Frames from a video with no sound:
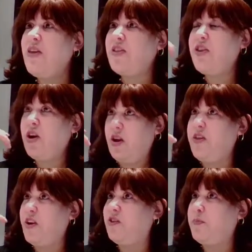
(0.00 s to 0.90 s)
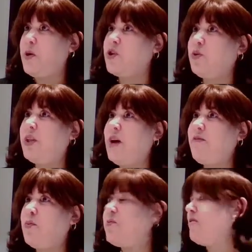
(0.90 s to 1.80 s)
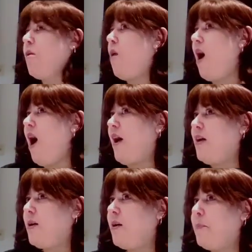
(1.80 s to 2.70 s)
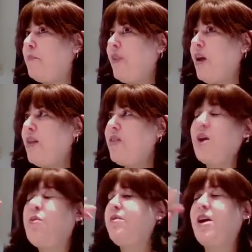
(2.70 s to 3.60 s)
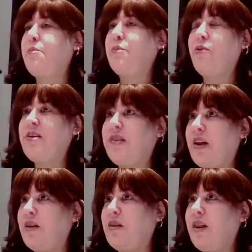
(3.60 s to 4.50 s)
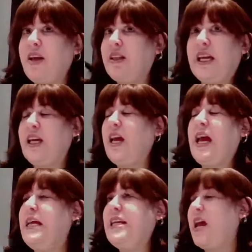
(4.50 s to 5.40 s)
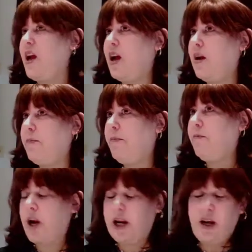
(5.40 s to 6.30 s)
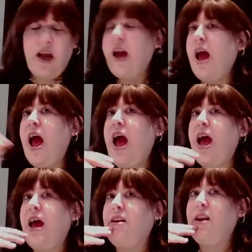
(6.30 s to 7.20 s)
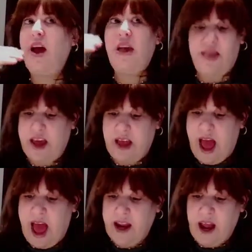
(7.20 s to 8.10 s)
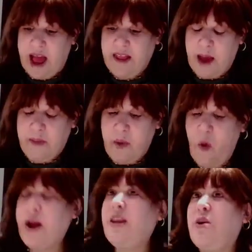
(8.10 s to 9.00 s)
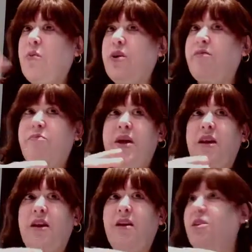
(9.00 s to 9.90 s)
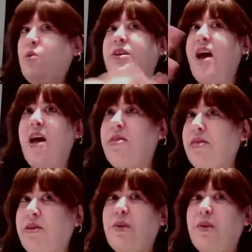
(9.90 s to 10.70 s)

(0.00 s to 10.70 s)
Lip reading: That their spiritual level was so high that it was like pre-sin, like Edenic, right? And they had, at that point, there would have been no death.